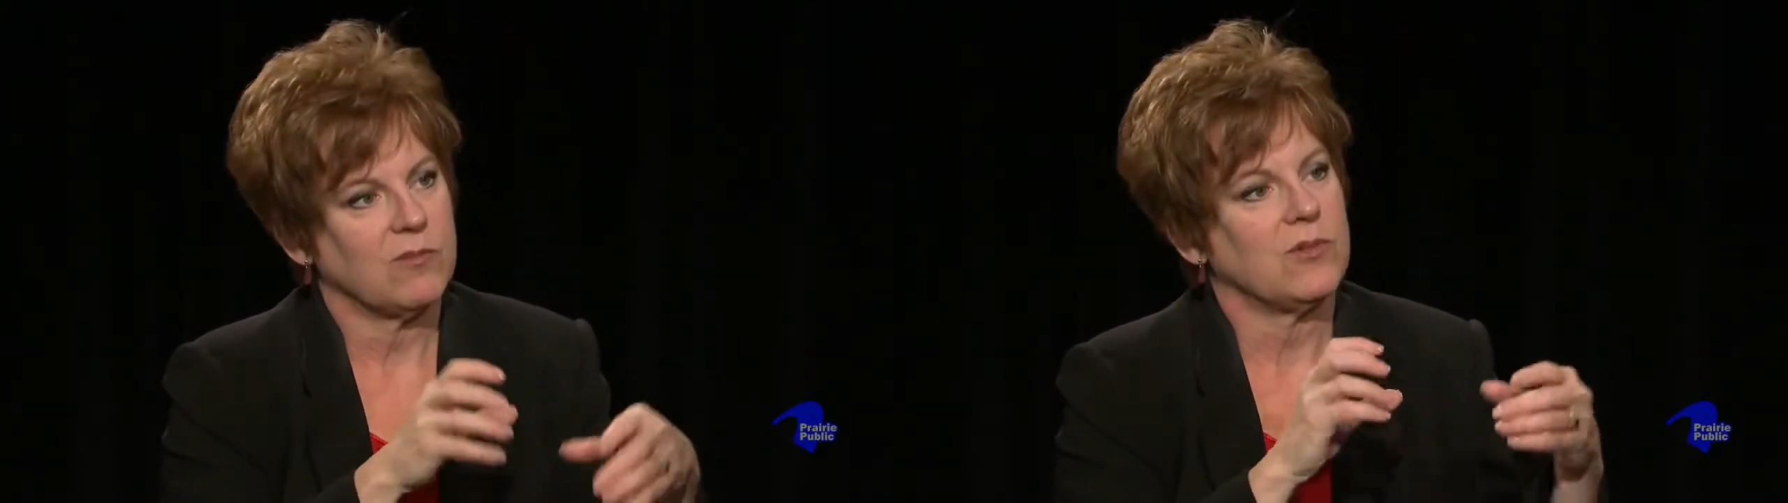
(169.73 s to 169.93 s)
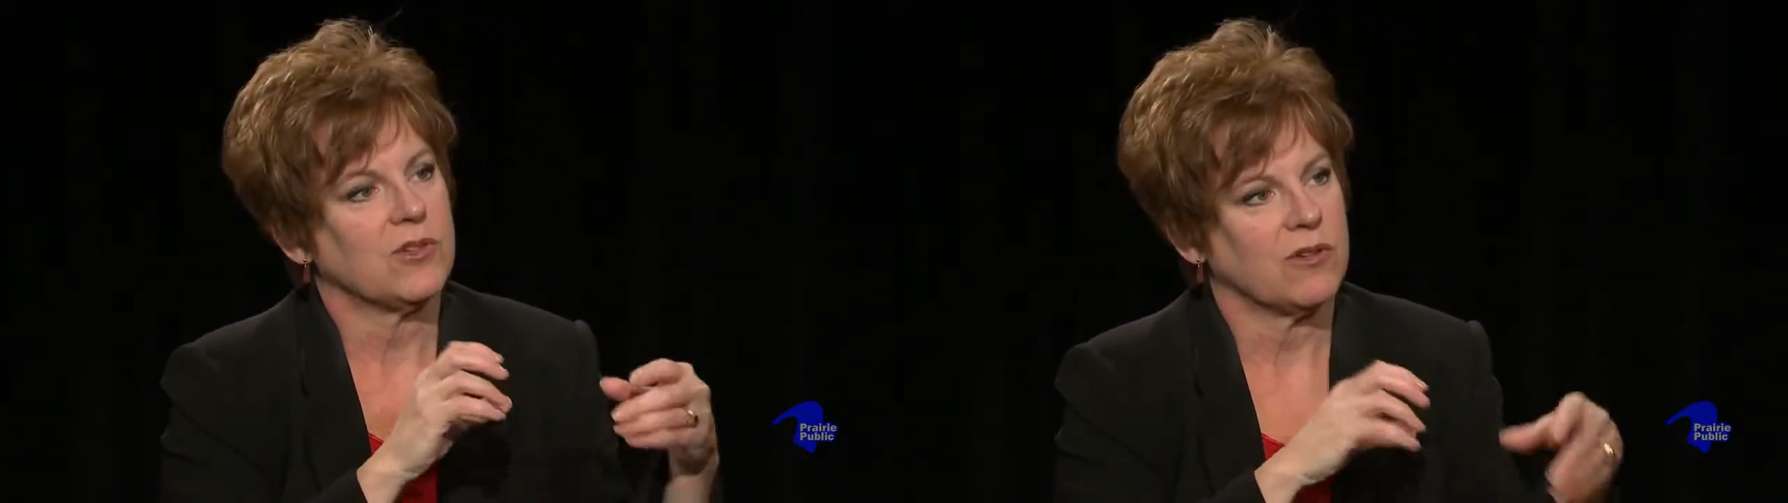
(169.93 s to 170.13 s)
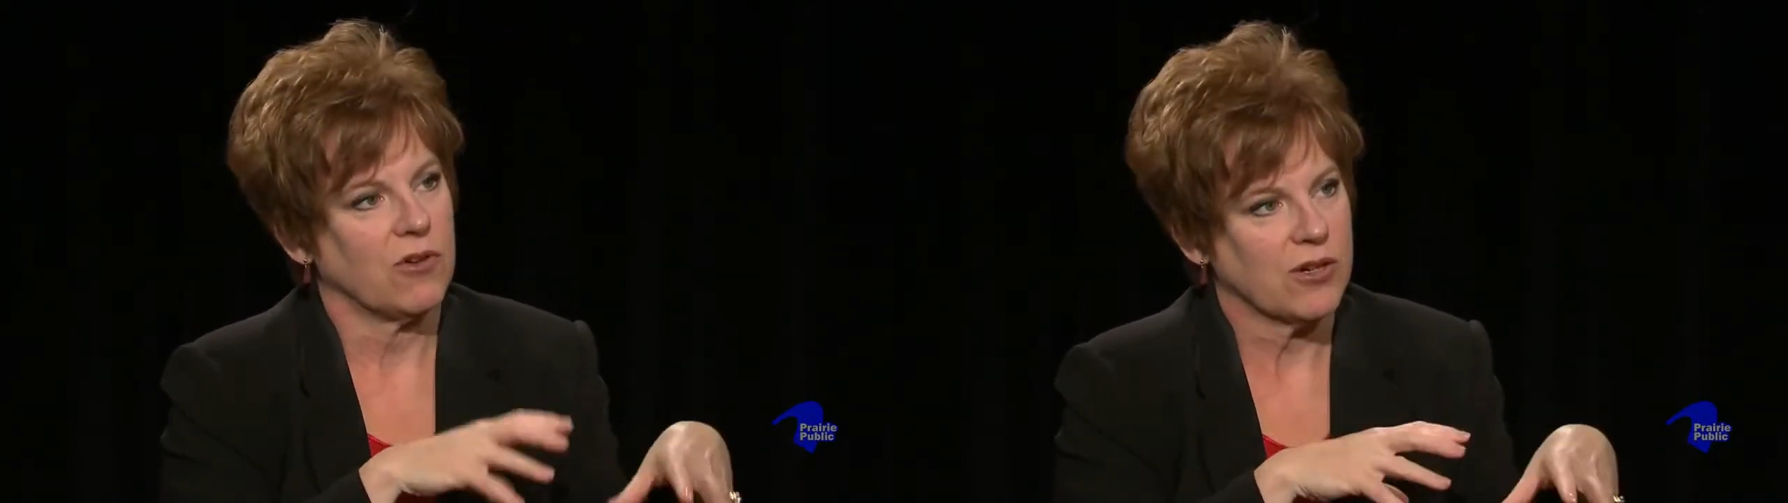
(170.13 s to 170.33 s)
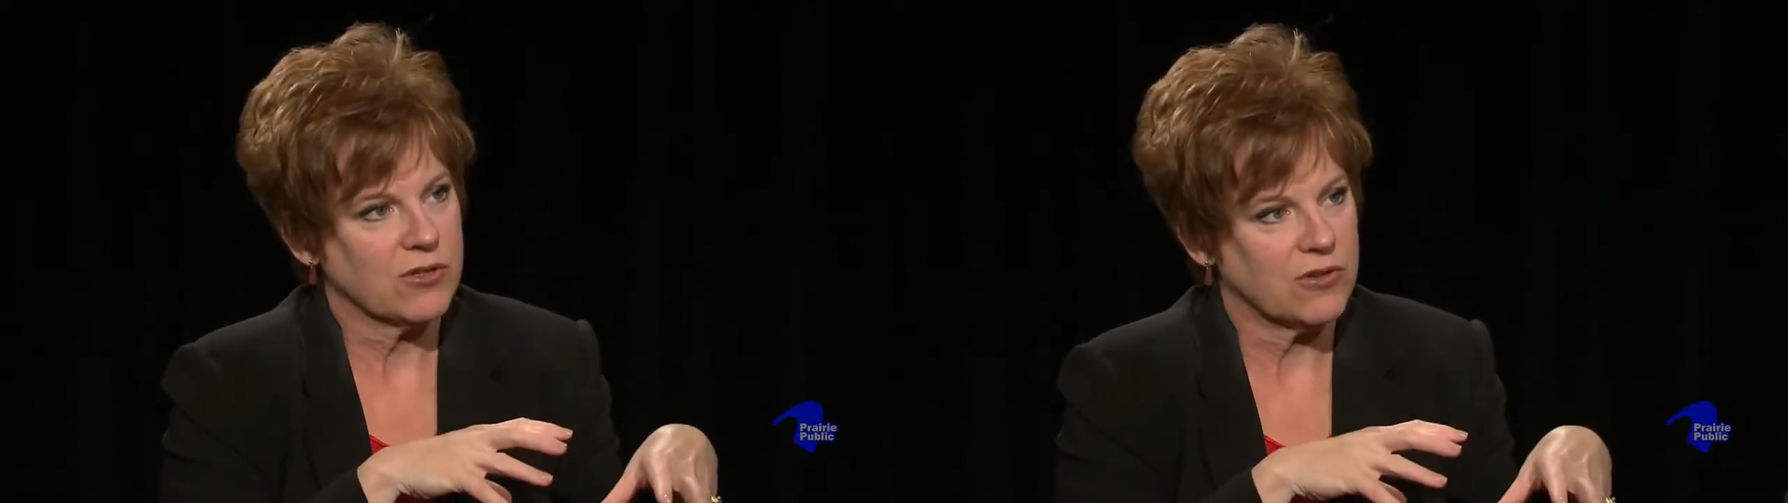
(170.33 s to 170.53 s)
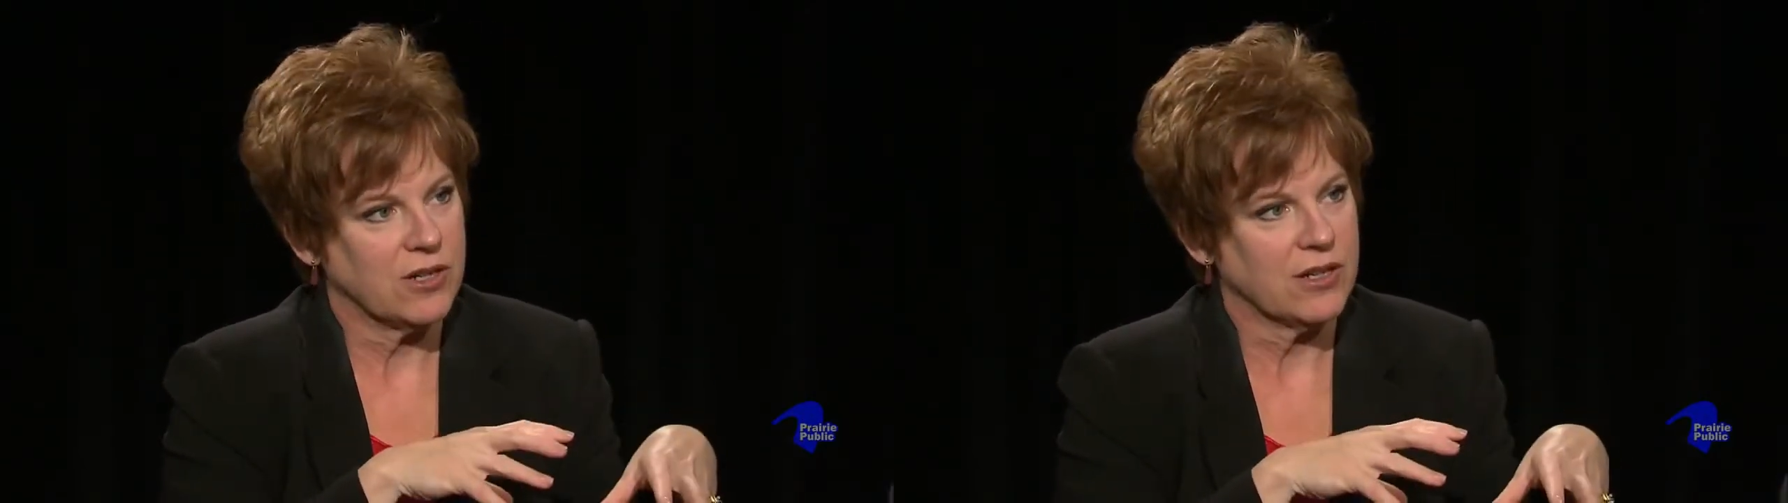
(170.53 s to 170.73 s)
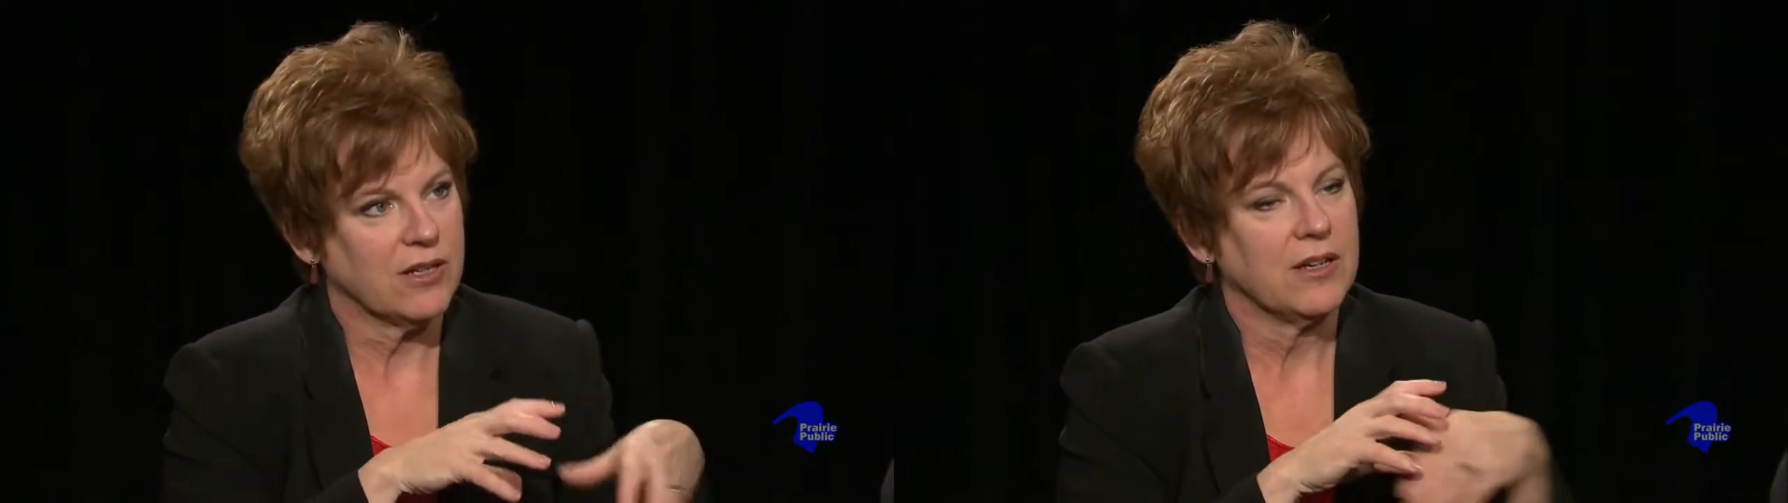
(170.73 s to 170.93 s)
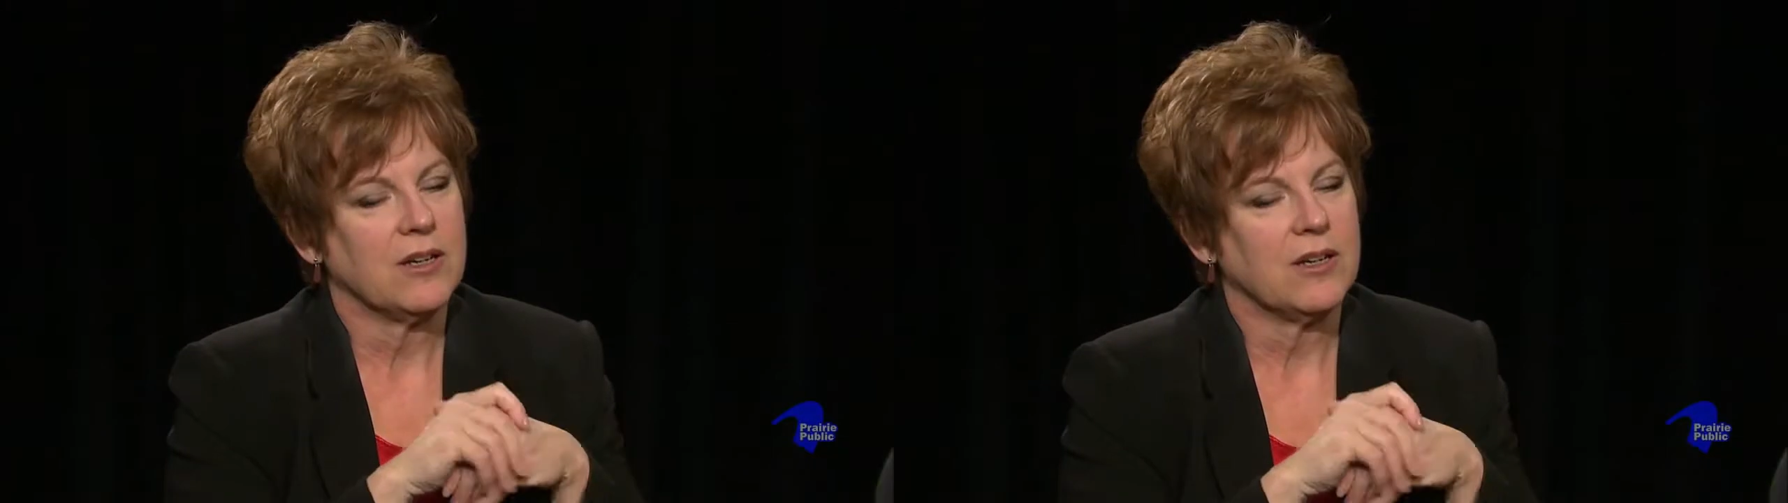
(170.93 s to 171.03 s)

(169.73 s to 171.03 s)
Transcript: music of Austria,